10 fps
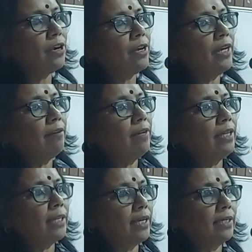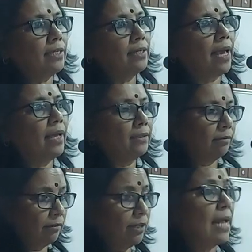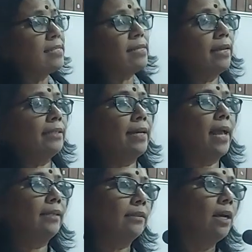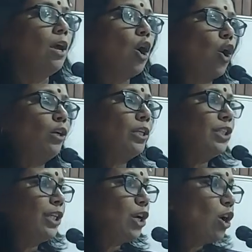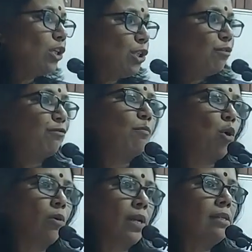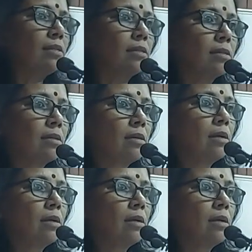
alternatively titled as, translated as, On the Genealogy of Morals